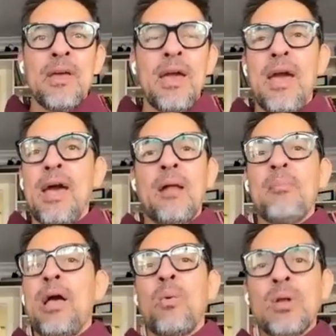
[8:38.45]
And I'm
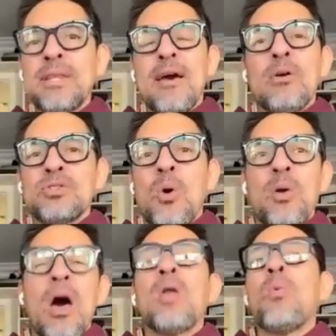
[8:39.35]
like, what the hell is
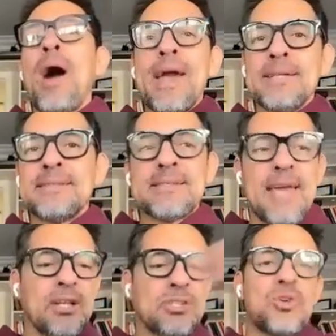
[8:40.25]
going on? Why is this
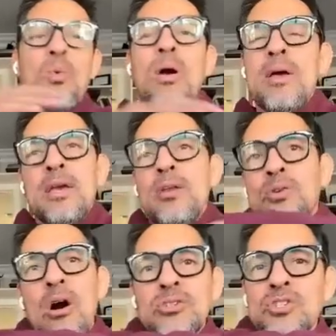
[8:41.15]
cancer? What,
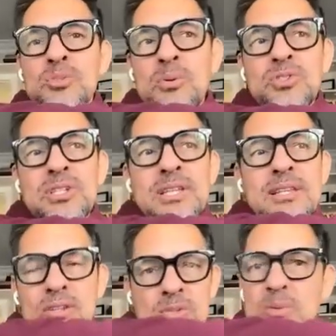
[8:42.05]
dogs aren't supposed to,
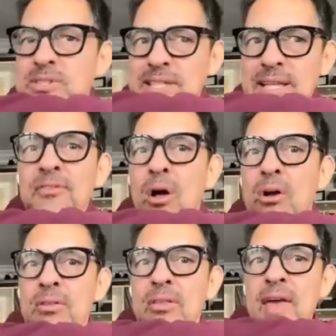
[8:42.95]
they're supposed to live
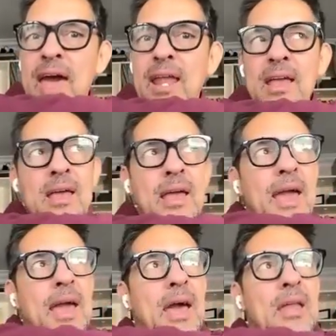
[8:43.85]
longer than that.
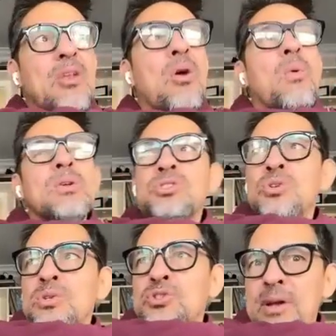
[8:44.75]
And, once
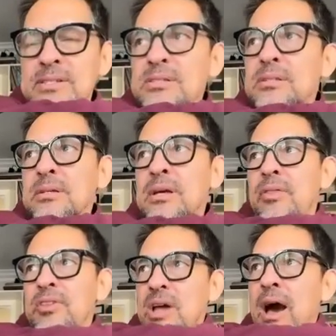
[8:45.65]
you address the
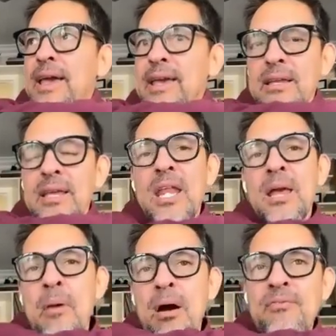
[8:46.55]
diet and getting
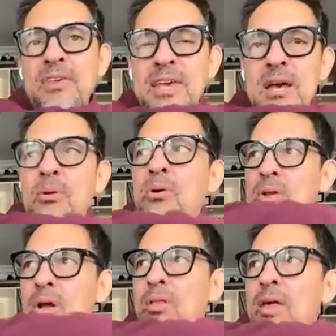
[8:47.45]
them off the kibble
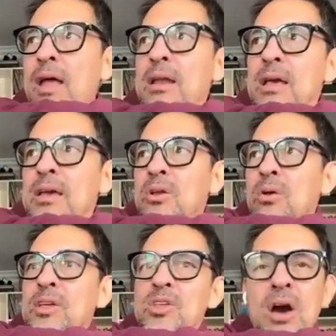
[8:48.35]
and all that,
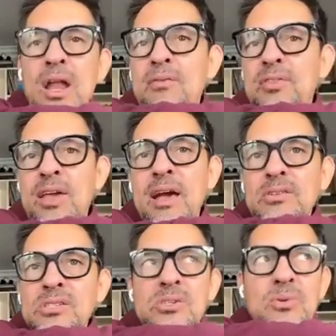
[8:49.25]
then you got everything
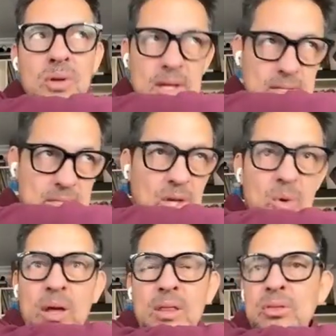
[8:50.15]
else to
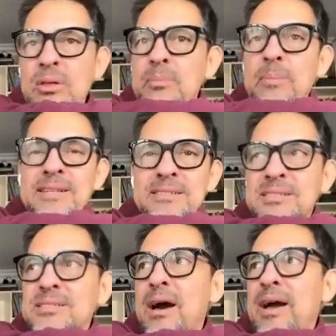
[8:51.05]
deal with, the
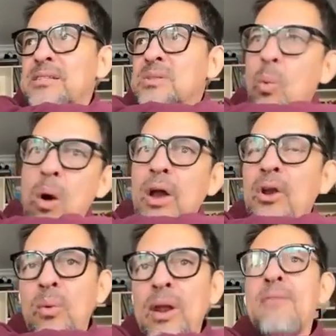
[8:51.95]
pesticides, the
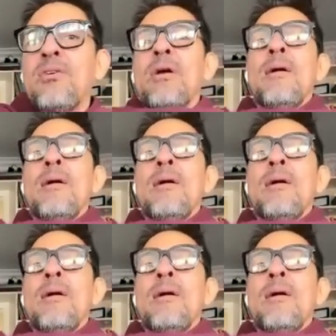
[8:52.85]
water, whatever.